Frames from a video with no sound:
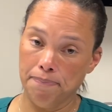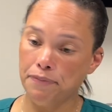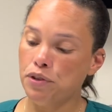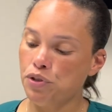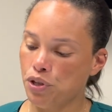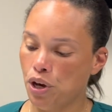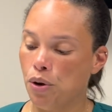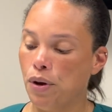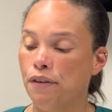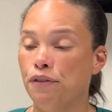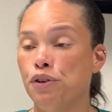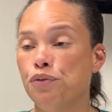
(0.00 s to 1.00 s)
So
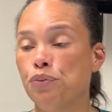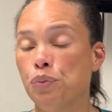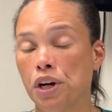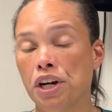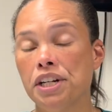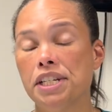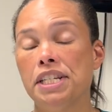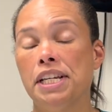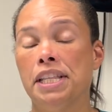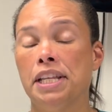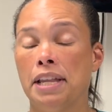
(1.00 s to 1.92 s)
if you've worked in the